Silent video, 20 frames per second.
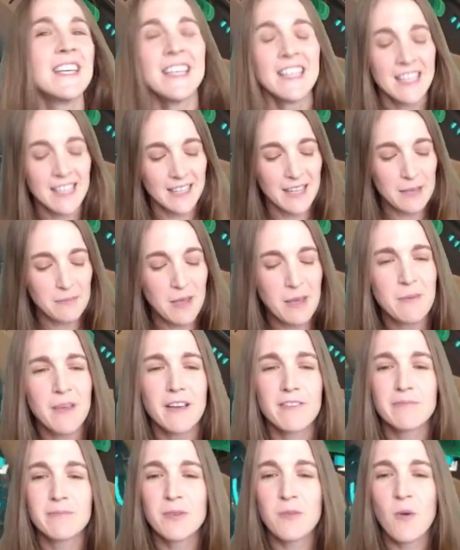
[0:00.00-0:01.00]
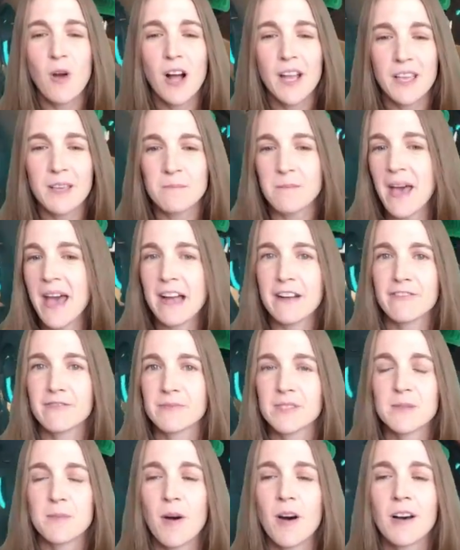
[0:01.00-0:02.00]
Like maybe I've been walking back from
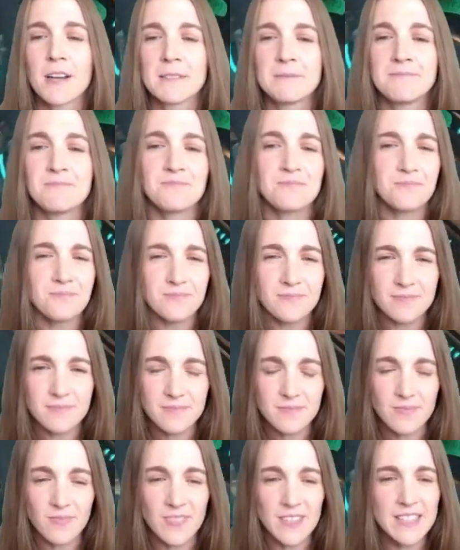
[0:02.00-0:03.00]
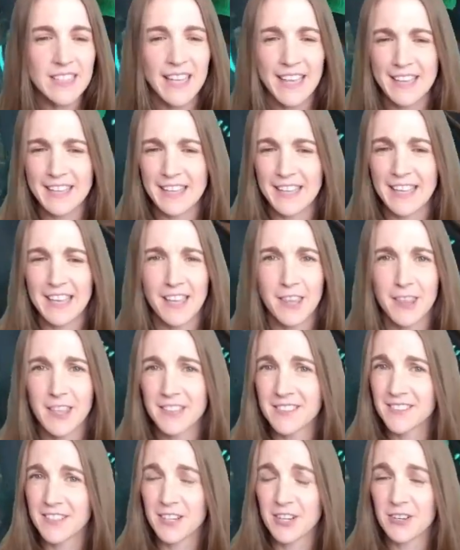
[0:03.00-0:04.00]
spawn and like
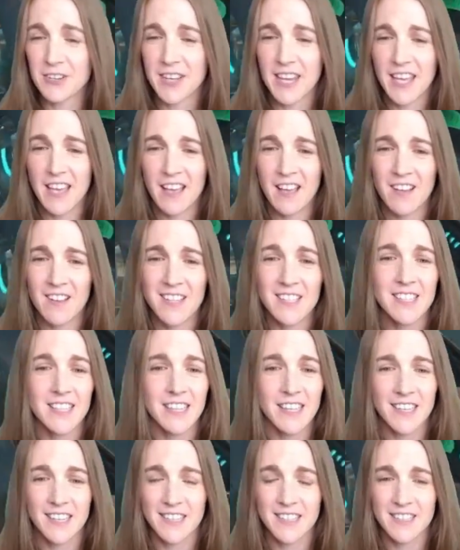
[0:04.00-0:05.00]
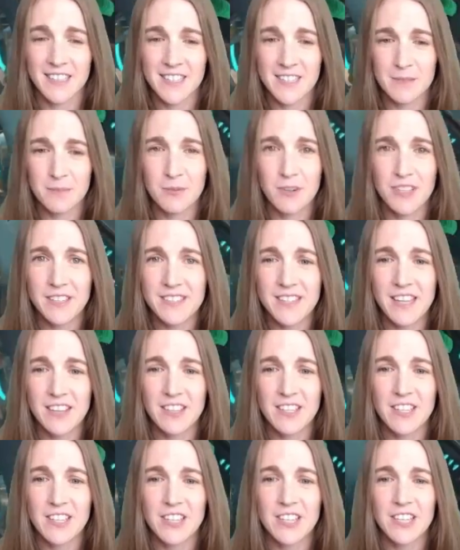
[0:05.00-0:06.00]
things are going to hell and the point's not
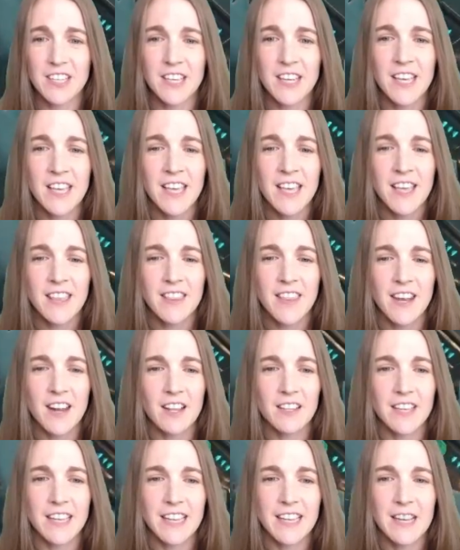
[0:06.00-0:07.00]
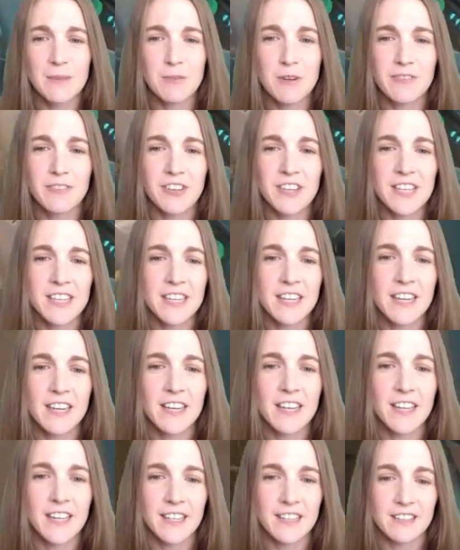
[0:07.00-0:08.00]
looking good, then I'll like come over here
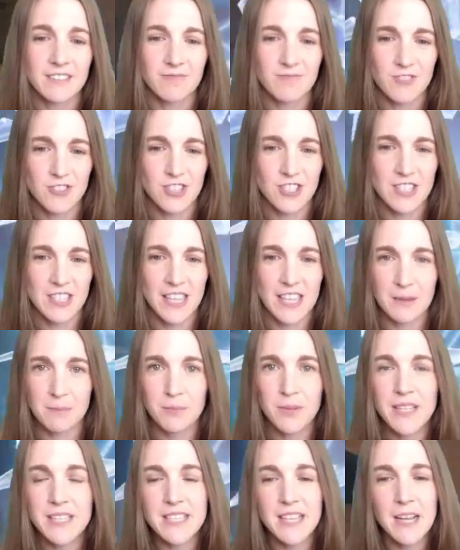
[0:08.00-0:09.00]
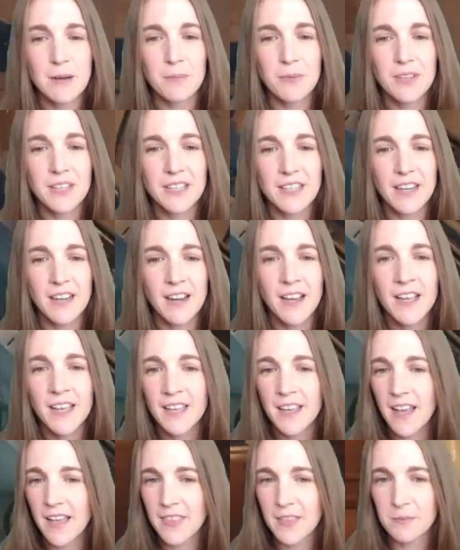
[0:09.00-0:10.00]
and just like place a couple here
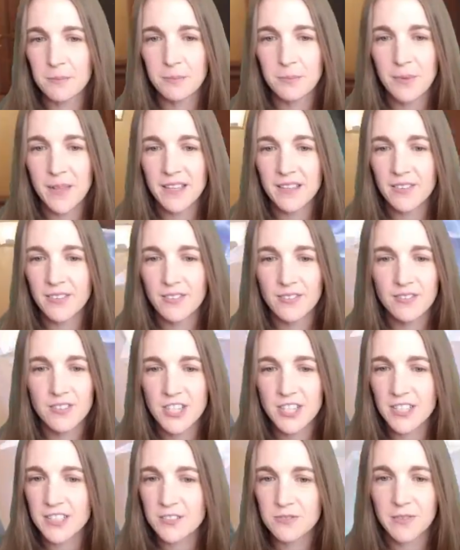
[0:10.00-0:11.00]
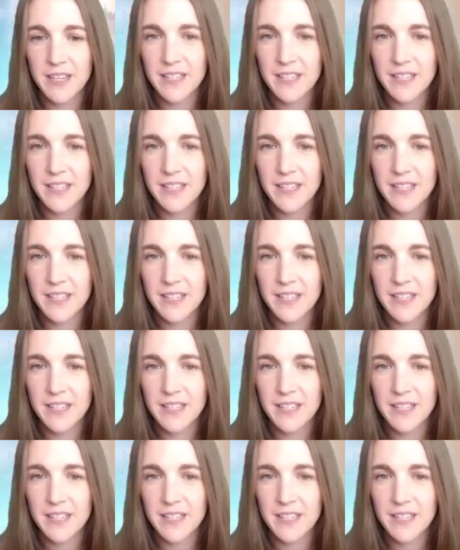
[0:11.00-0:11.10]
and then place turrets right